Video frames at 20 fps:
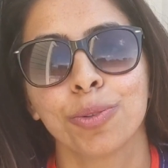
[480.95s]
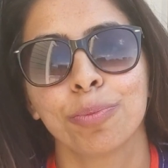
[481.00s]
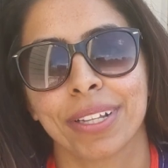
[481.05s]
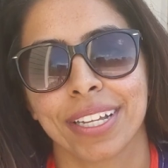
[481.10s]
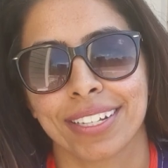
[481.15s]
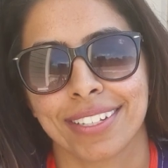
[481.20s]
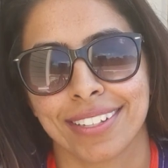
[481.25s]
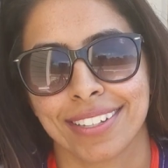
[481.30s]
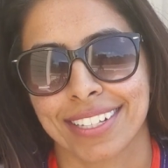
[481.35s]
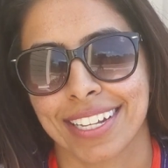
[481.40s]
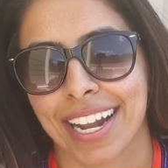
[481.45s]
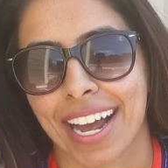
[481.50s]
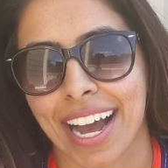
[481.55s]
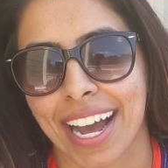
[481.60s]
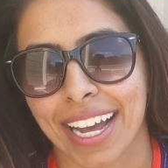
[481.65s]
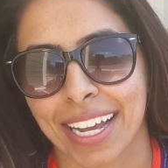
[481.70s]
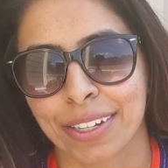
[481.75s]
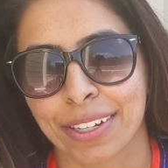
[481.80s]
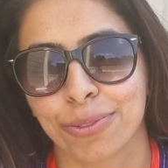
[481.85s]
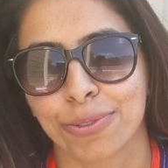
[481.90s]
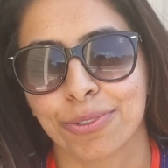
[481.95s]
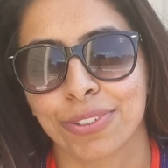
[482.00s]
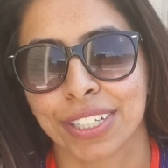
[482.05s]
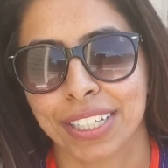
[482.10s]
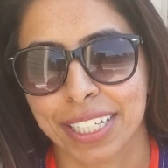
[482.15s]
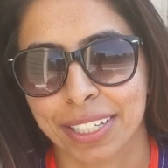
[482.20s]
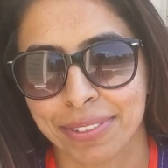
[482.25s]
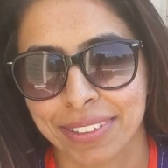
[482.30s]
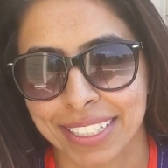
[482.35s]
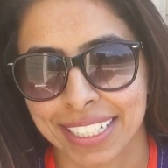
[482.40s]
two places that I
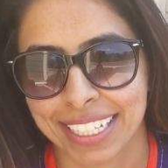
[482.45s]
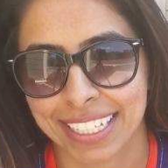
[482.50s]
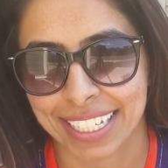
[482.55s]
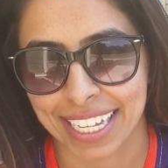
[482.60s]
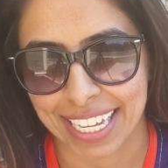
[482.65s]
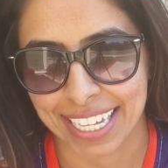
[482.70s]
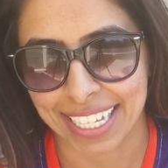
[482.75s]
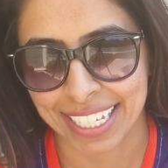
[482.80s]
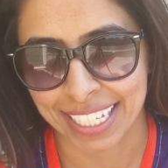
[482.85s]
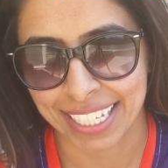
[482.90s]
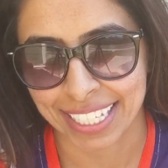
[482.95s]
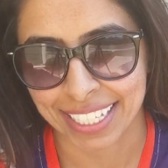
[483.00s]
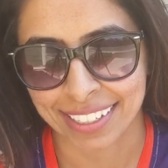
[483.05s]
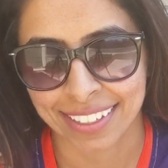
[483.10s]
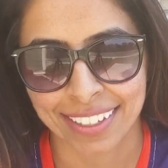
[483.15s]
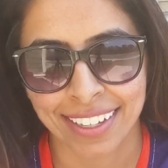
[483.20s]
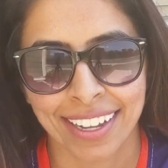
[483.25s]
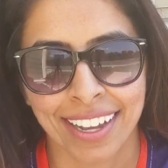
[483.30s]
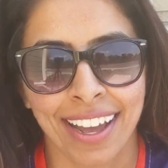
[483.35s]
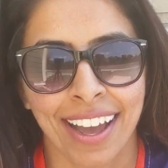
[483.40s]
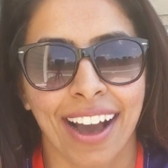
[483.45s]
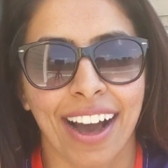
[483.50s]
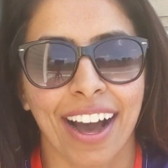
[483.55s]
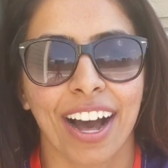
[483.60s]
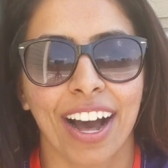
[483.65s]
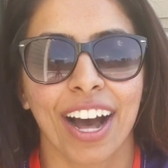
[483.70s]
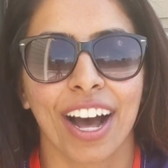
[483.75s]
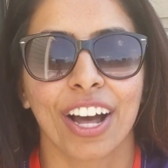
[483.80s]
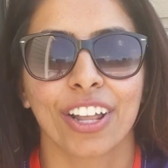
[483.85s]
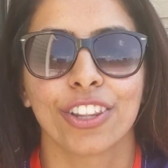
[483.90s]
really, really like.
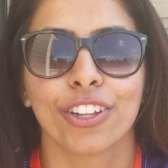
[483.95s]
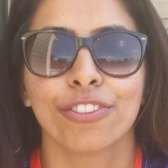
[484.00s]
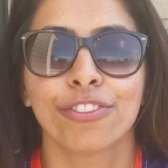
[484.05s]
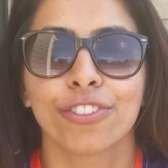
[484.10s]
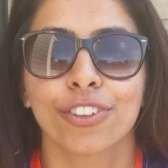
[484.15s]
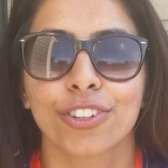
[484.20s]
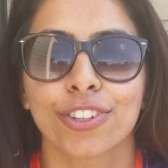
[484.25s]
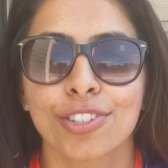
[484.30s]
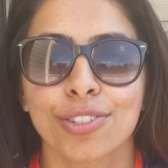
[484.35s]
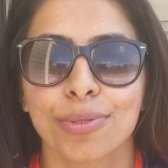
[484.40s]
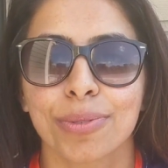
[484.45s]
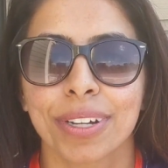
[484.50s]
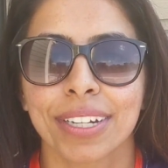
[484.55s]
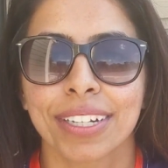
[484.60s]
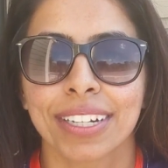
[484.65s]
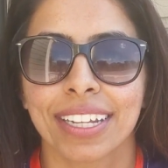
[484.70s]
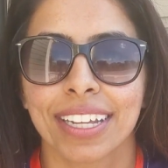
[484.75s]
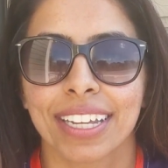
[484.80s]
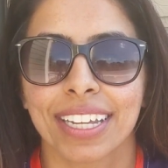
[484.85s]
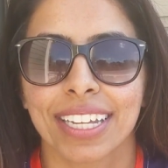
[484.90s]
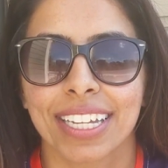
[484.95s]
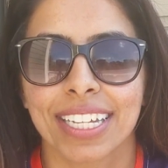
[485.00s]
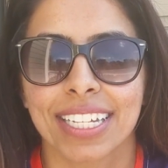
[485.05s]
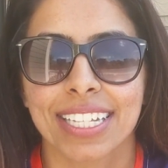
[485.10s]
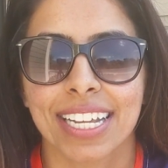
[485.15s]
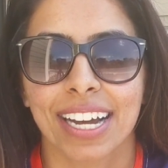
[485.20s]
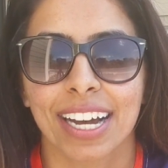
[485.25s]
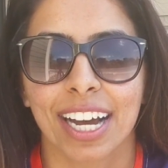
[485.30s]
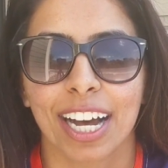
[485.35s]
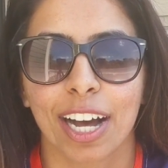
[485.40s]
The first one
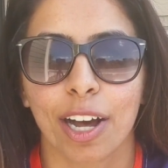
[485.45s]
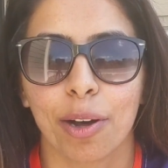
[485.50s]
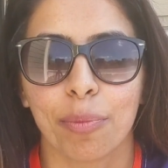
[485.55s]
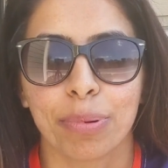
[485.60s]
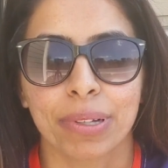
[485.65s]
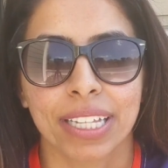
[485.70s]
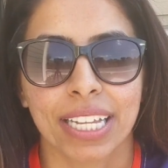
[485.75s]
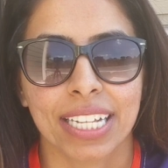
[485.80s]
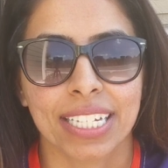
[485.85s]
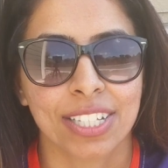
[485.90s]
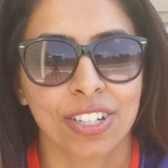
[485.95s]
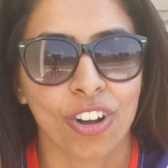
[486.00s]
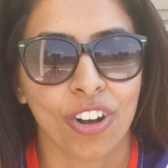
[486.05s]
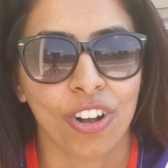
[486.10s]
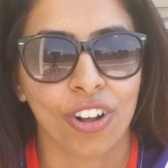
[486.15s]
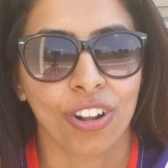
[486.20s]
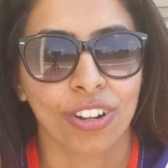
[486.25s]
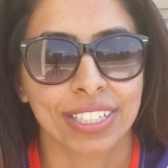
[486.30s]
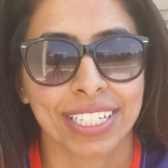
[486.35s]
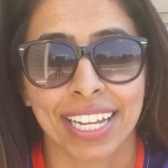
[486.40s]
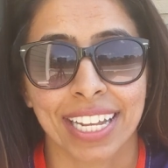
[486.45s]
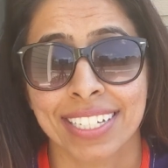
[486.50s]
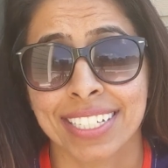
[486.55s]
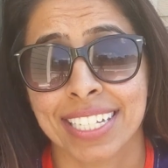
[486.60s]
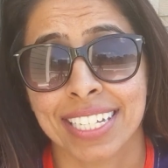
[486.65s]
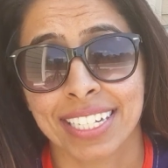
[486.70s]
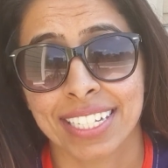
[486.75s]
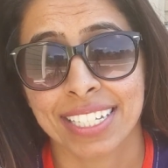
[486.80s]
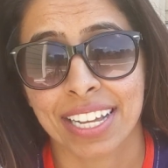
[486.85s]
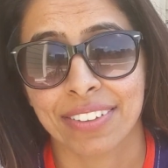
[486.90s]
is a place called
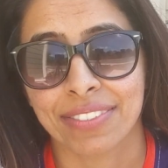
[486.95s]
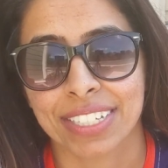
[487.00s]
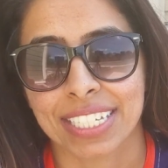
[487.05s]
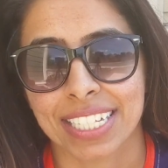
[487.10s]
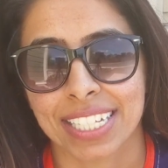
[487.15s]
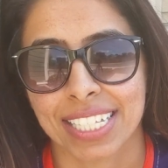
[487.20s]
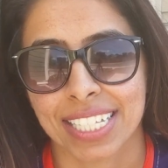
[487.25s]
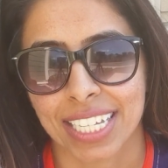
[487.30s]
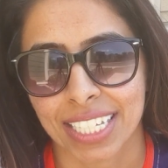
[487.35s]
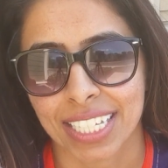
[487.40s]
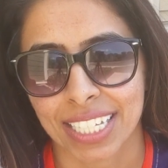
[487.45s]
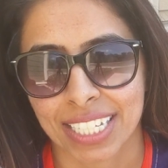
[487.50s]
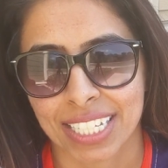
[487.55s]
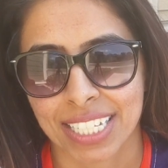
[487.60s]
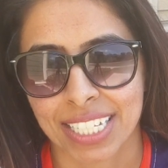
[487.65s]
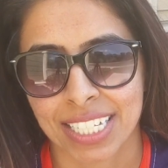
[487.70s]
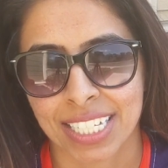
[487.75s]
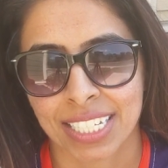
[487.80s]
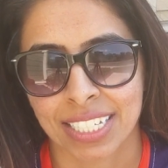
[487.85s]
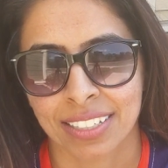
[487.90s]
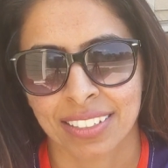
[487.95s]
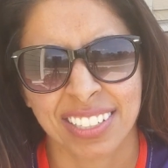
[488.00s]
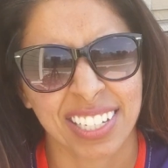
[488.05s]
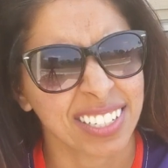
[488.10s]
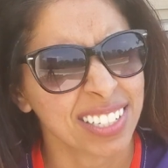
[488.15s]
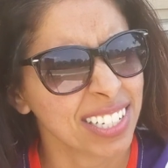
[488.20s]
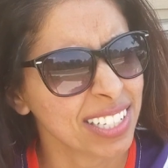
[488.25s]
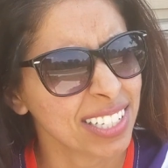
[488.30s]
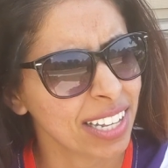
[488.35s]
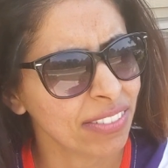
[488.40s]
Cantina 76.
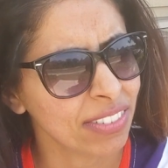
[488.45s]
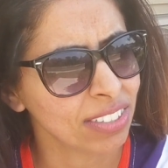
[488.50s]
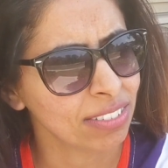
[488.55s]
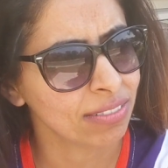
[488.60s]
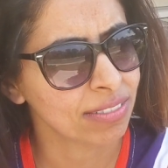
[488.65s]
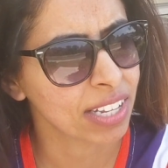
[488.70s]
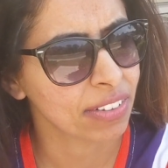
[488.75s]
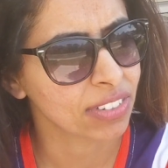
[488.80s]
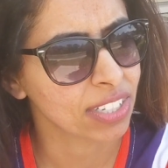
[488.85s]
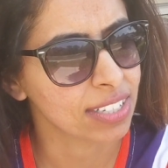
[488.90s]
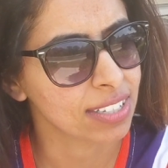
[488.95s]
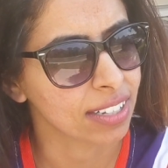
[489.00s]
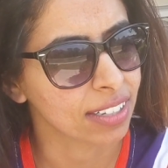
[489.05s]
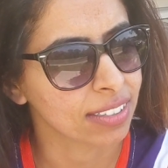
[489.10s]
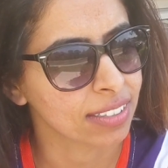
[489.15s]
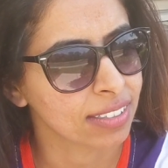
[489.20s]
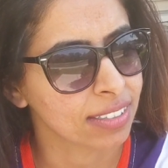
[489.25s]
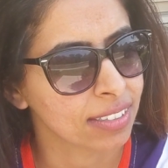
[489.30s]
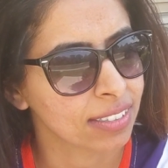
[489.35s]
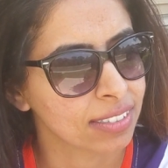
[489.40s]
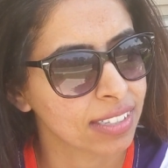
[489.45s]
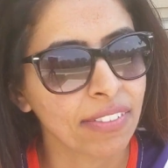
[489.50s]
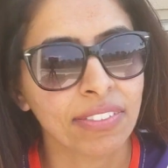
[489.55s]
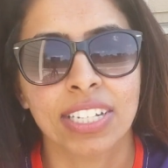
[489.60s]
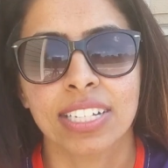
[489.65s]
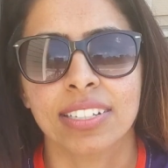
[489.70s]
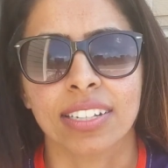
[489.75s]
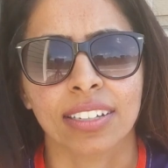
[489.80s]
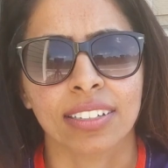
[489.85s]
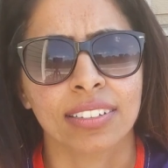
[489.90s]
67? 76.
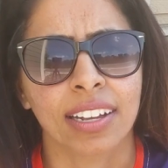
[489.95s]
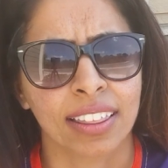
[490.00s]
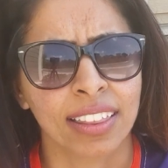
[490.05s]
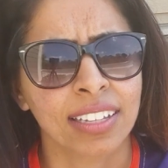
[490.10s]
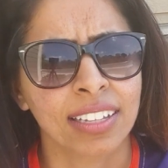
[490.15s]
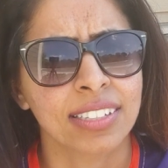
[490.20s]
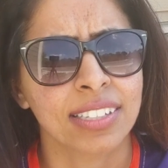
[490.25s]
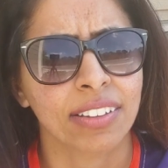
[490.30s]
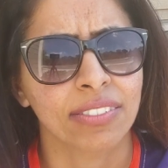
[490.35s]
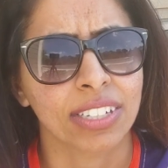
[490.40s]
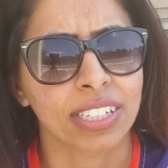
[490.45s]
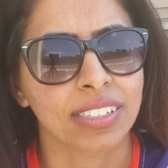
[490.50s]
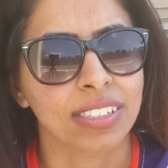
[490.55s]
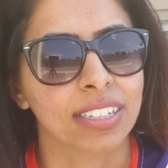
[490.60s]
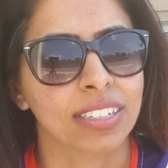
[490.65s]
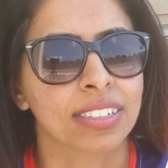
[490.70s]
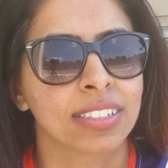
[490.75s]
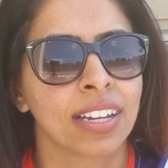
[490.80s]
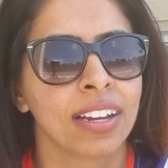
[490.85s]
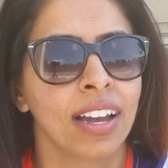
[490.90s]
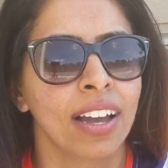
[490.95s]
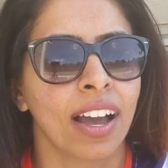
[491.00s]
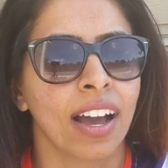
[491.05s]
76. I think it's 76.